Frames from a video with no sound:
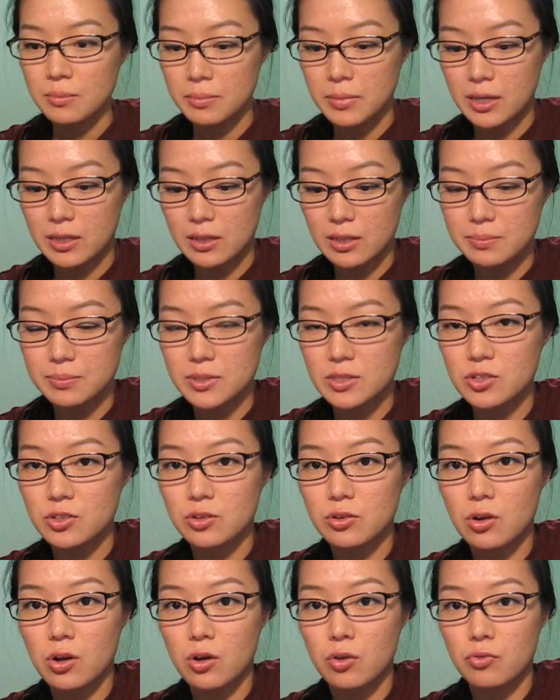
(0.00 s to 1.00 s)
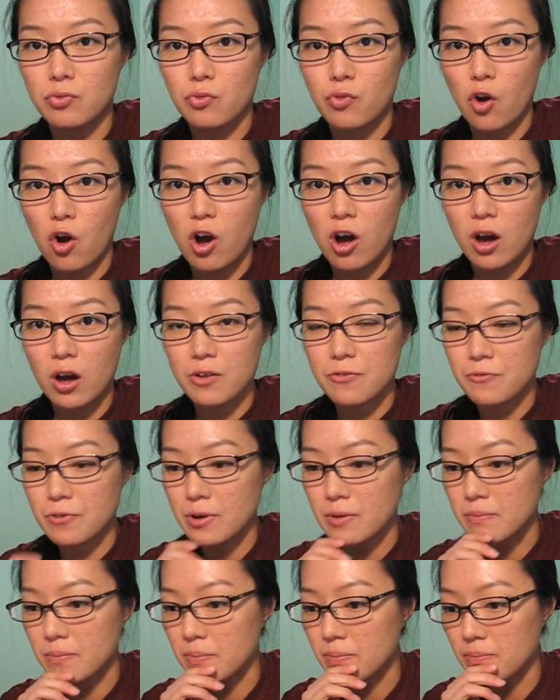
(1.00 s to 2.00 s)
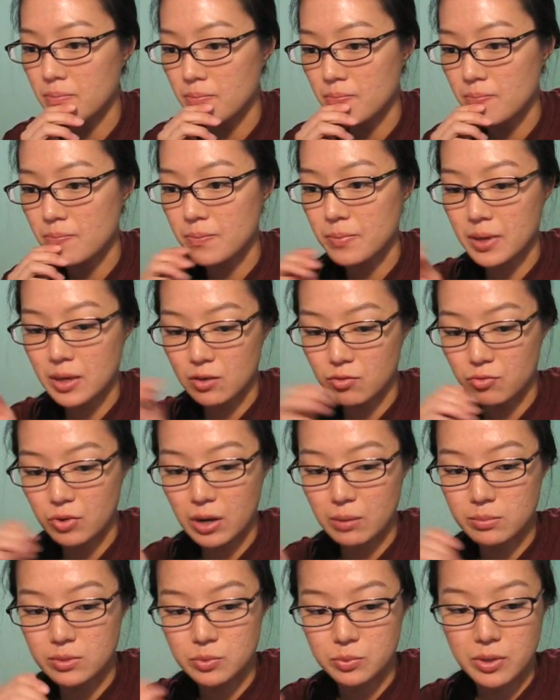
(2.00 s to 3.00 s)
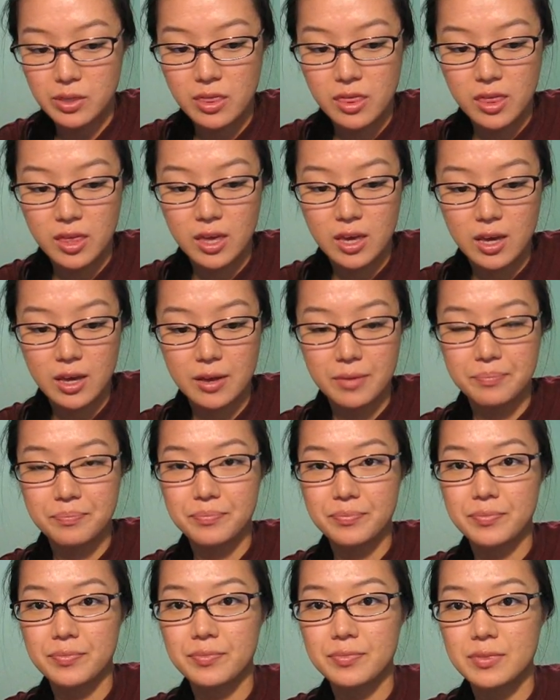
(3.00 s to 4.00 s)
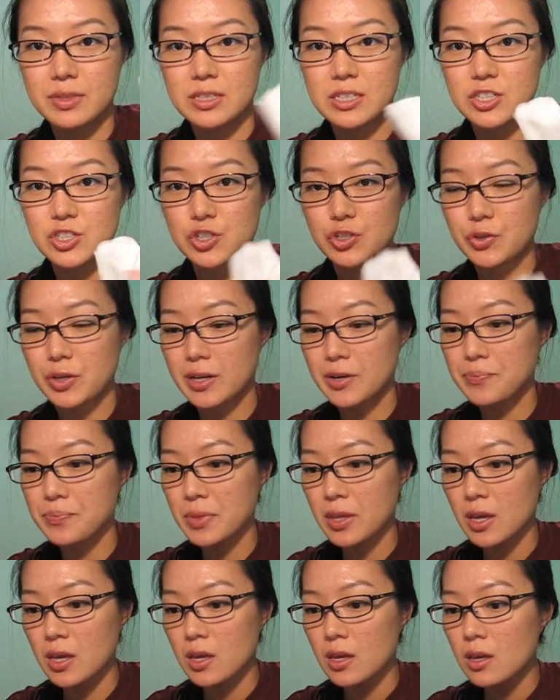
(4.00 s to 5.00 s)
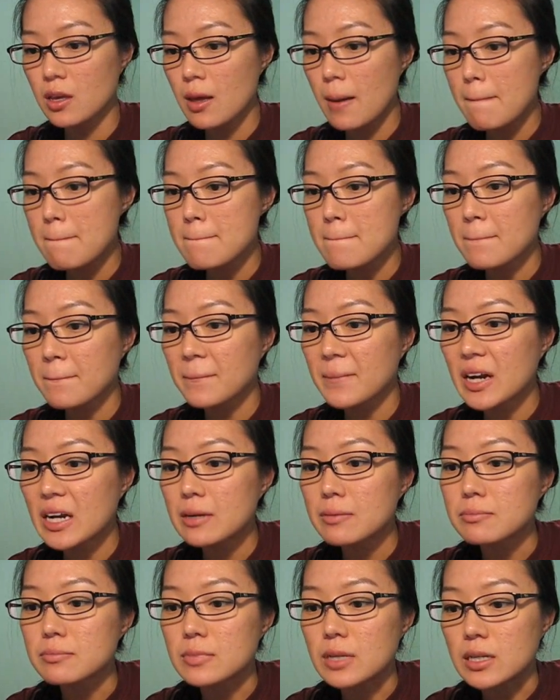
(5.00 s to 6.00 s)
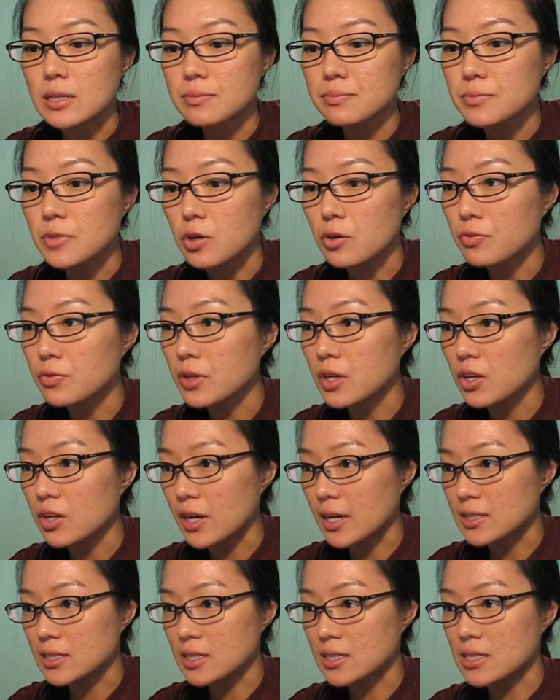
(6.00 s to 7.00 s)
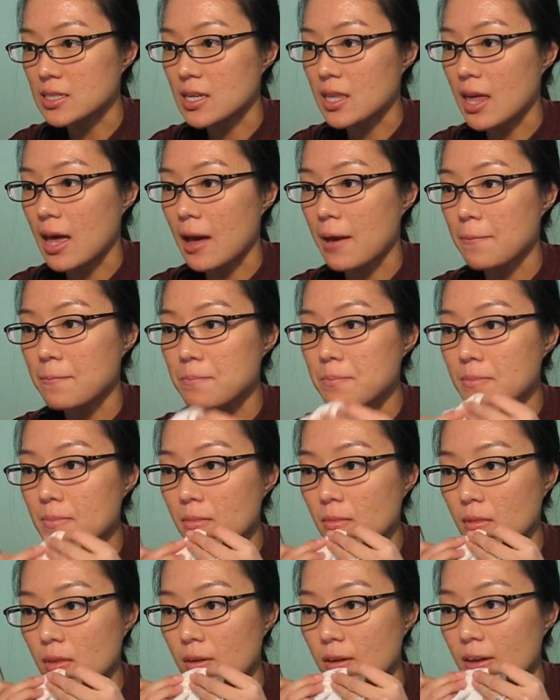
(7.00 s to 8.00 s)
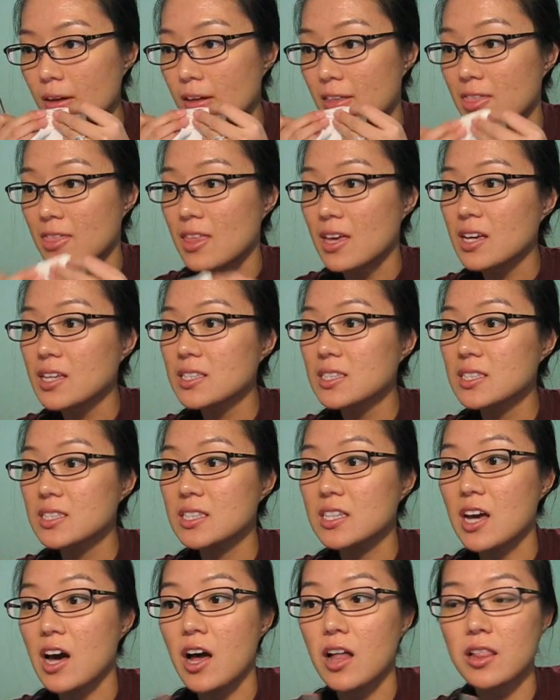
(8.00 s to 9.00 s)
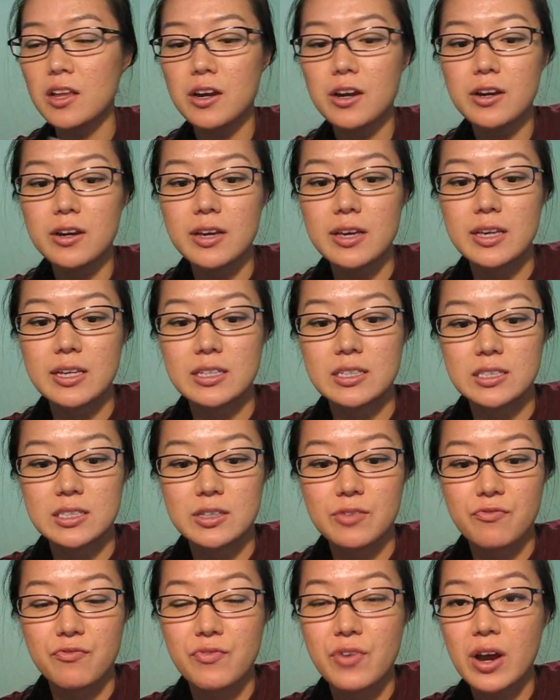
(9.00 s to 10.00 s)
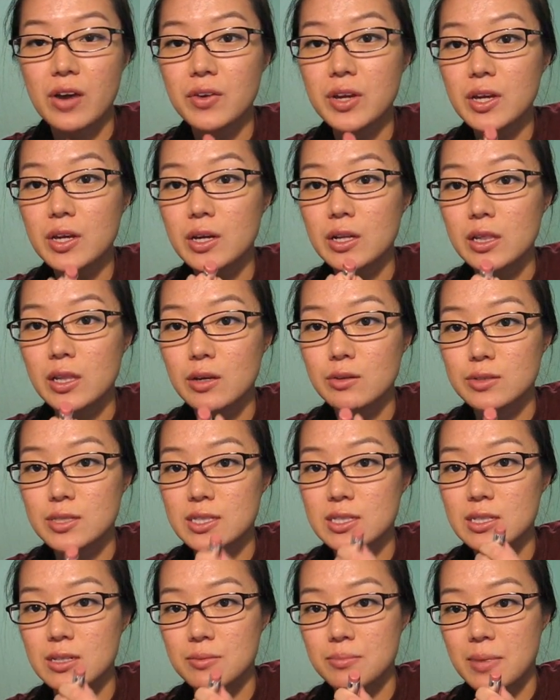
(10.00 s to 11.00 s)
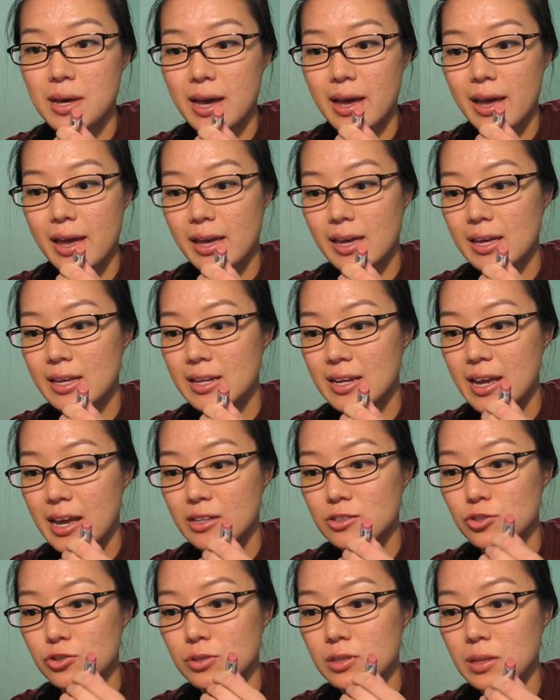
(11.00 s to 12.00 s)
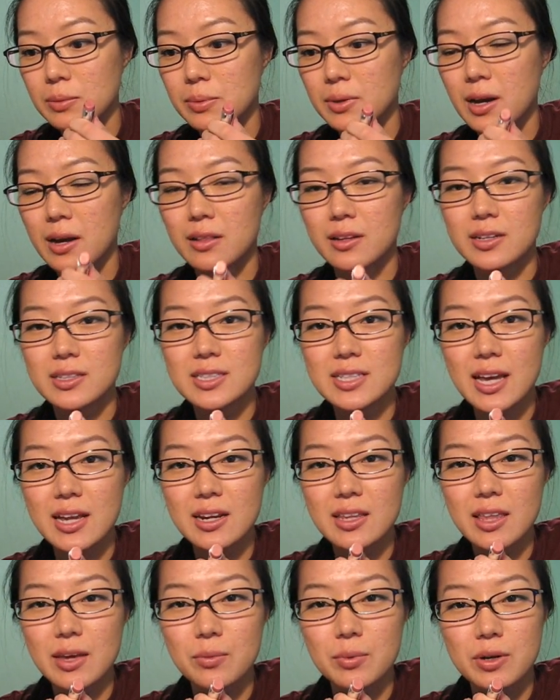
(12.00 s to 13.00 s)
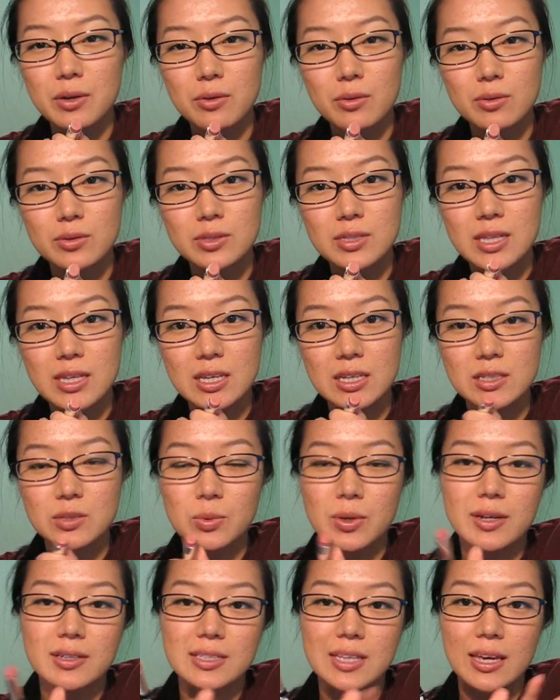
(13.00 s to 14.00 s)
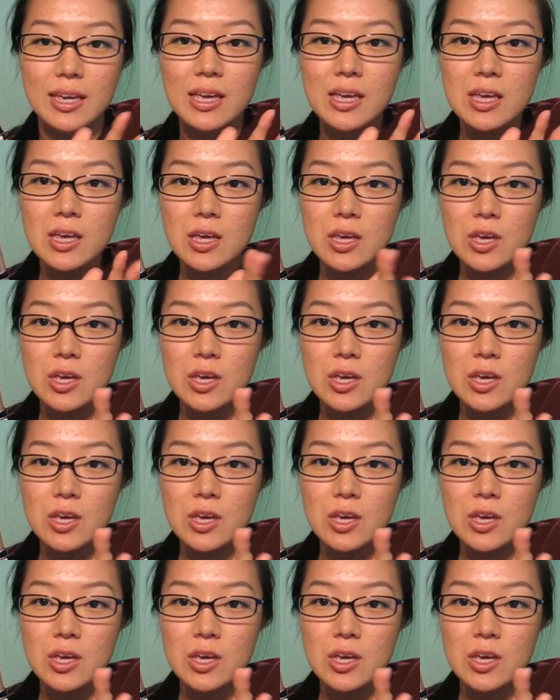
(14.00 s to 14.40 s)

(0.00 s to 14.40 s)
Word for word: My lips look all raw from being rubbed with the uh, tissue here. But hopefully you guys could see that. And this color is very close to my natural lip color. It's kind of like one of those things where it's like